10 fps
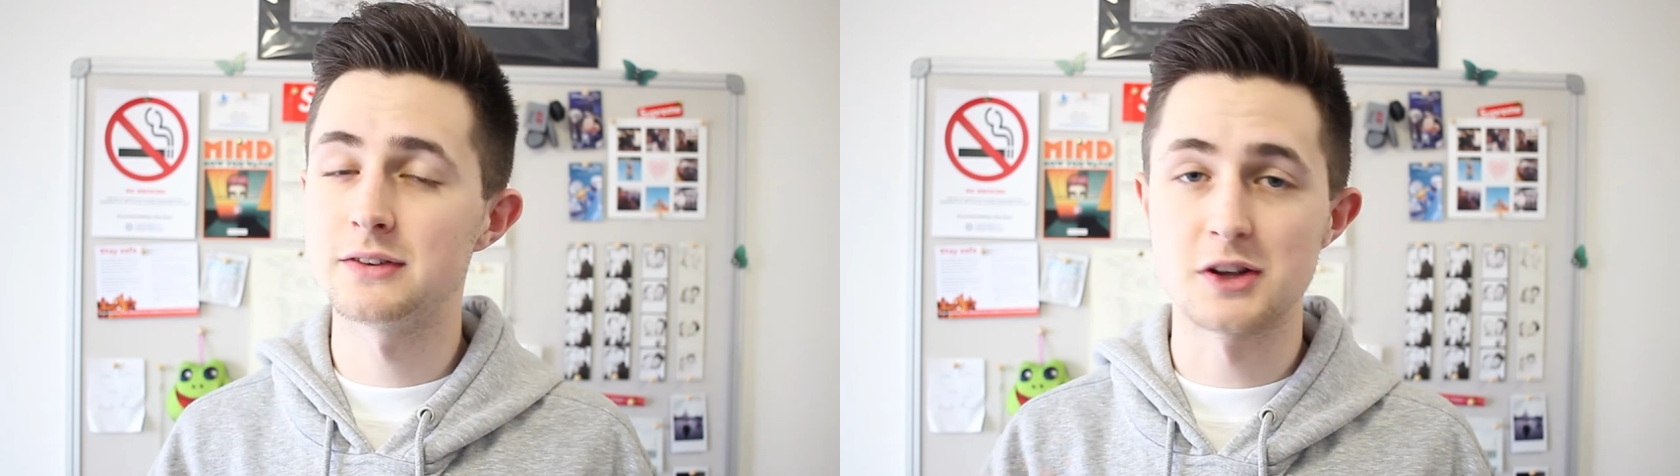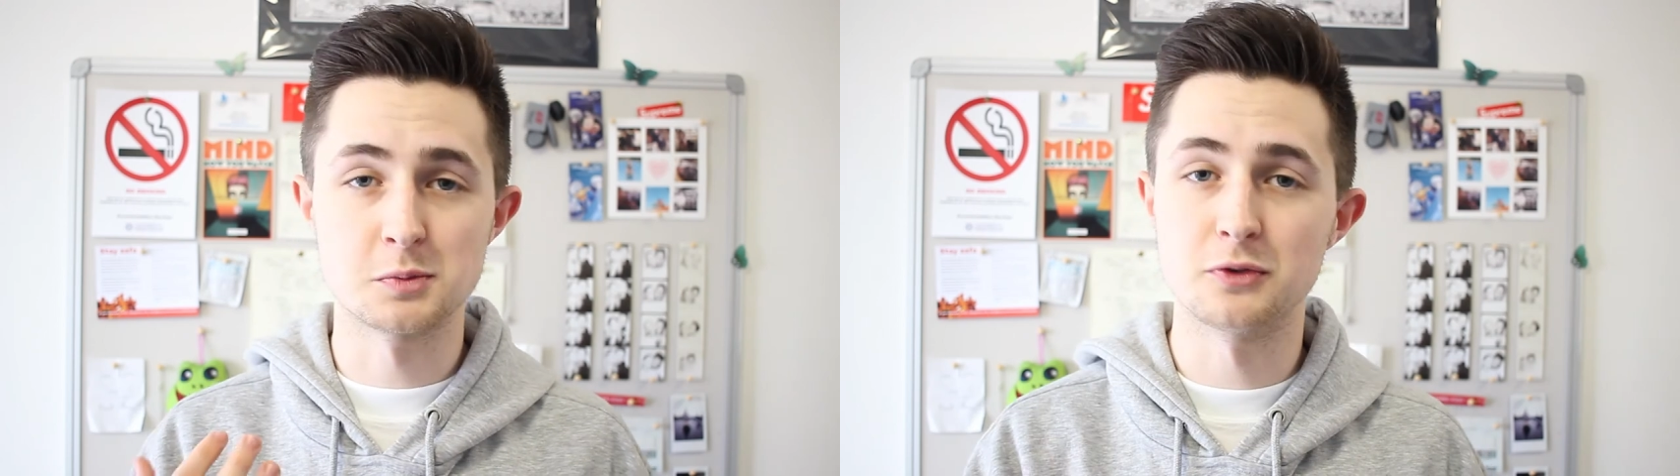
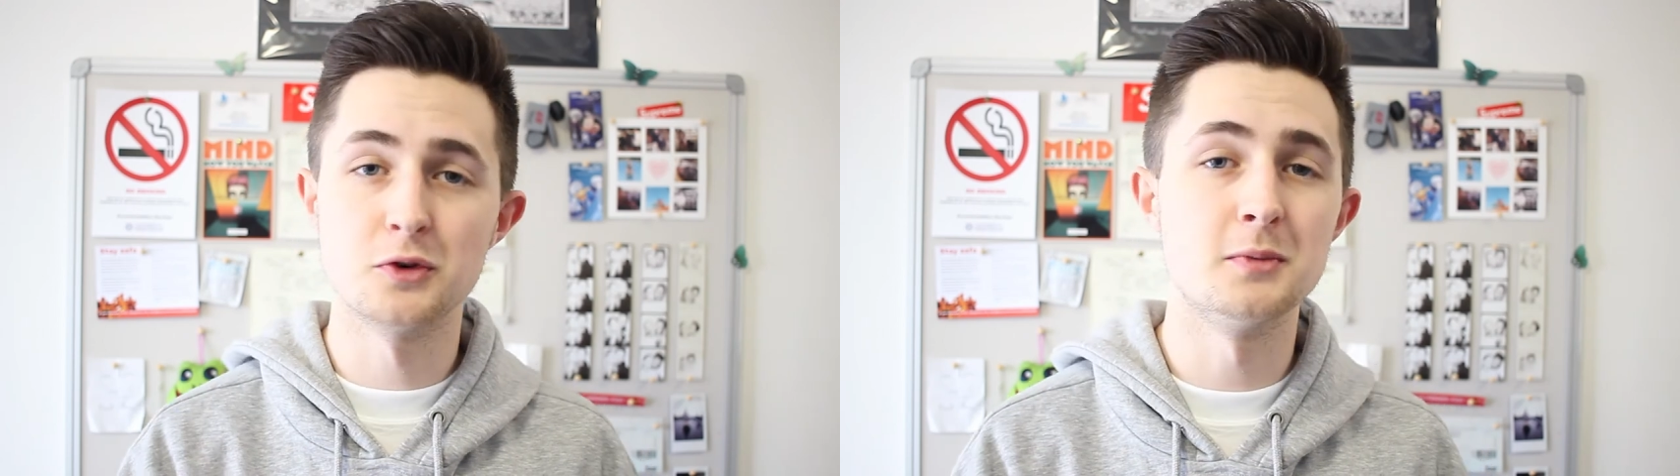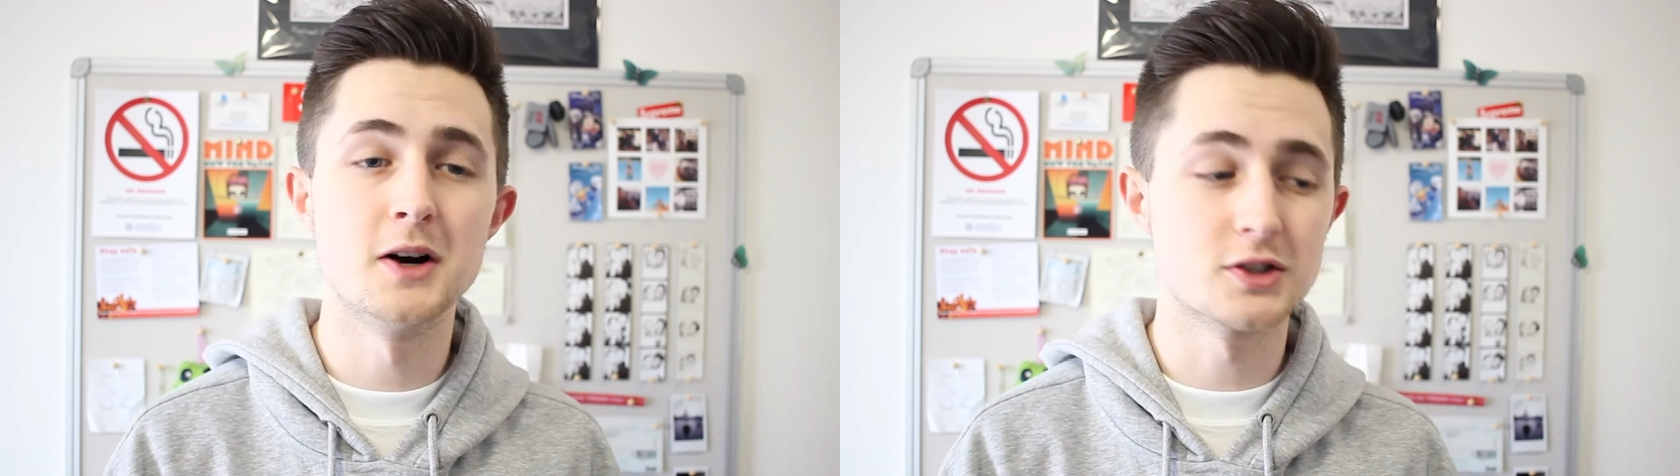if that's
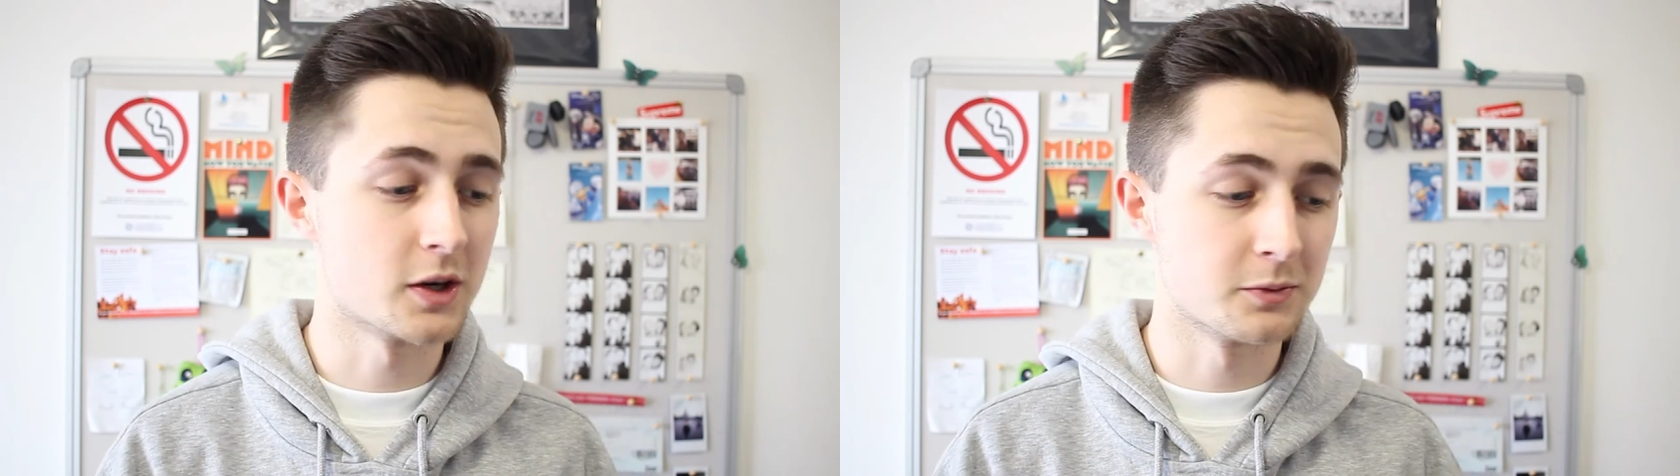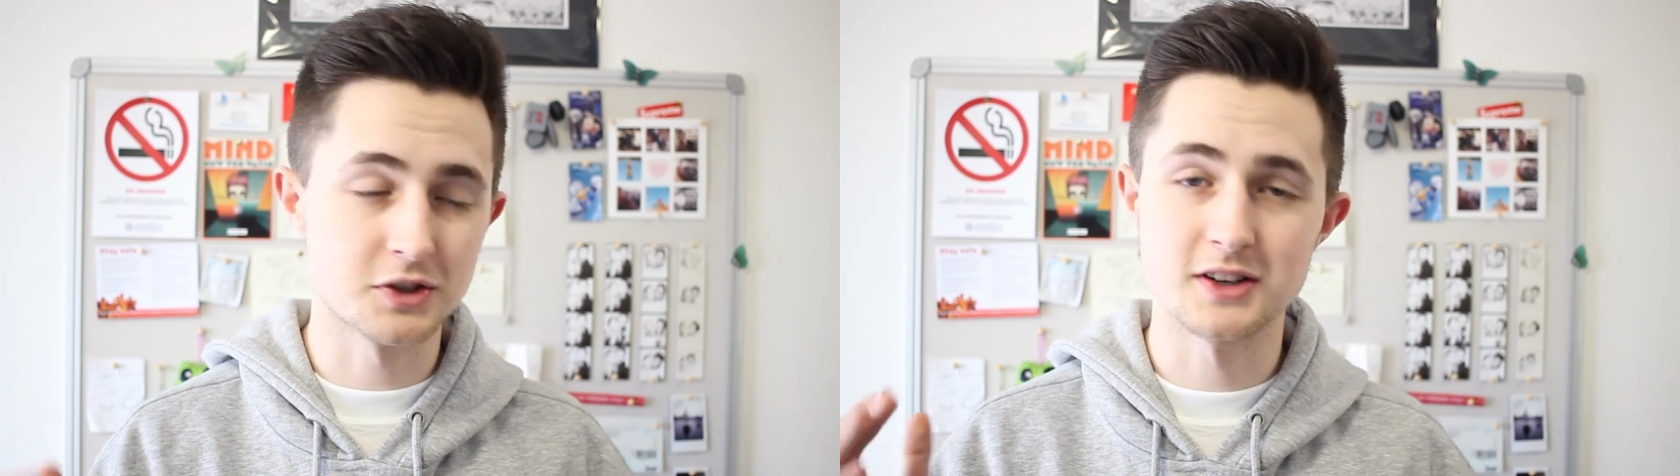before
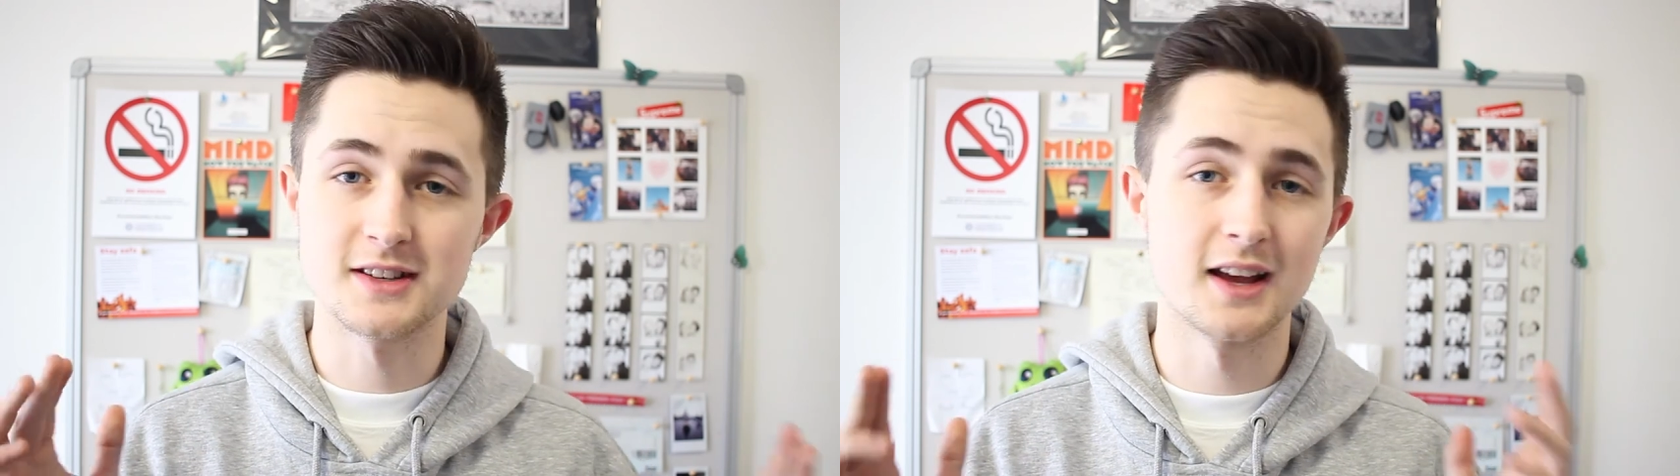March, I'm just gonna